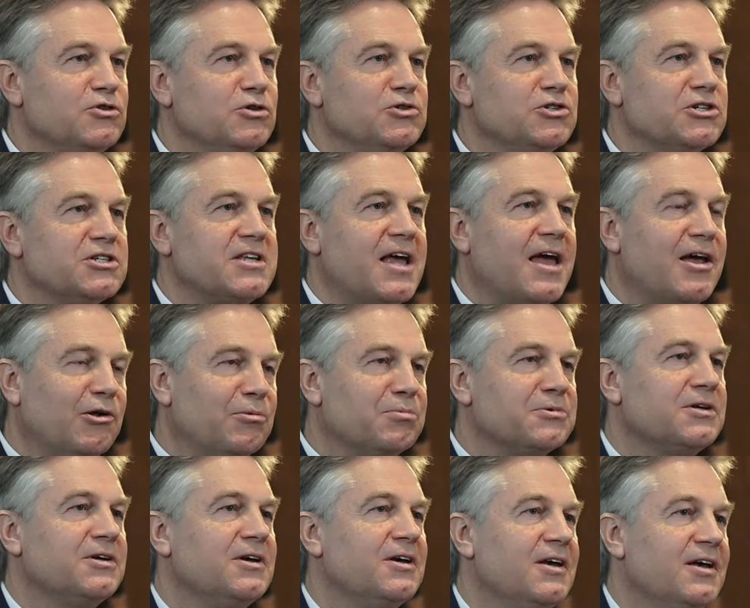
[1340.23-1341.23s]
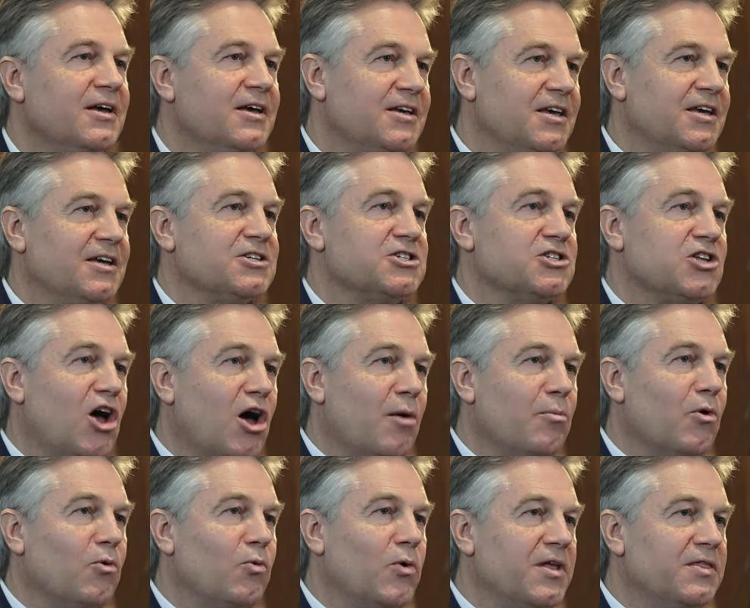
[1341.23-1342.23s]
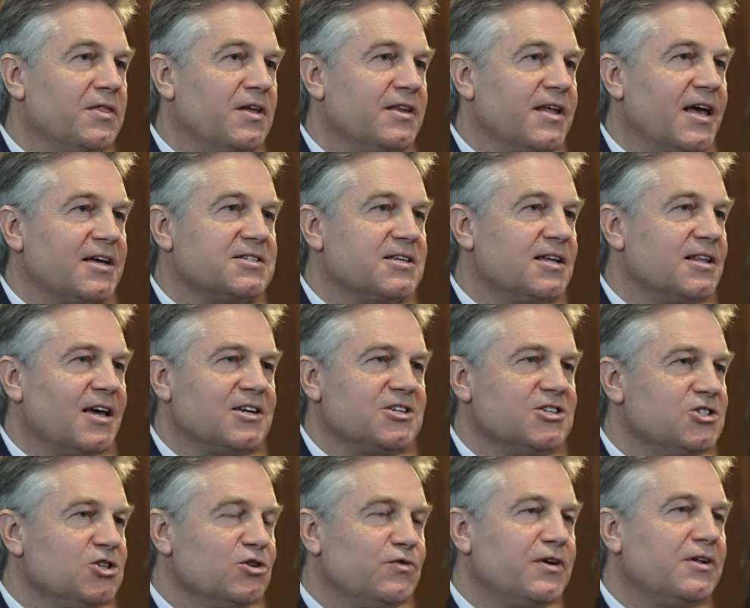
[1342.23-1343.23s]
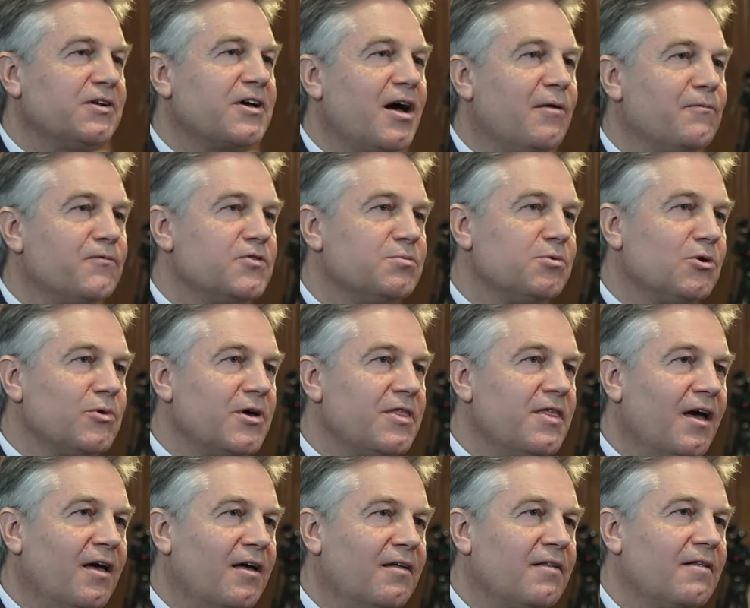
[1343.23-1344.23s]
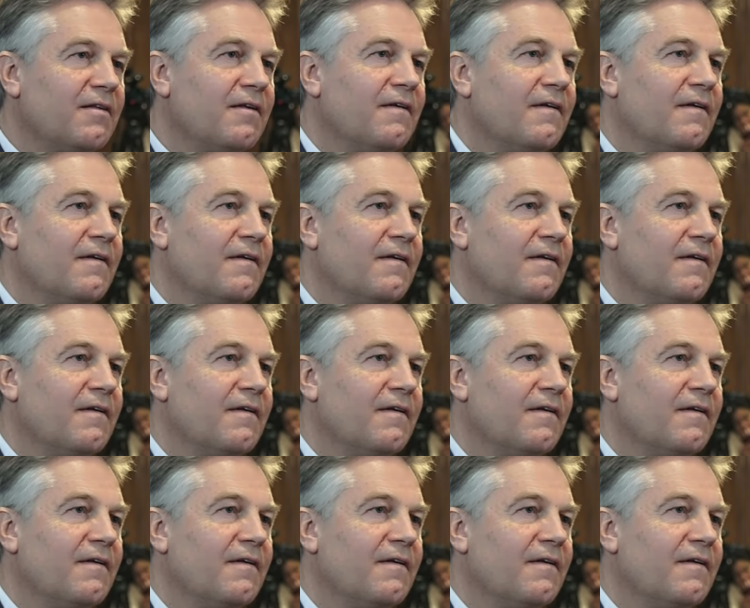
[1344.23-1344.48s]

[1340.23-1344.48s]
Haven't you just helped Keir Starmer win the next election? Do you feel comfortable with that?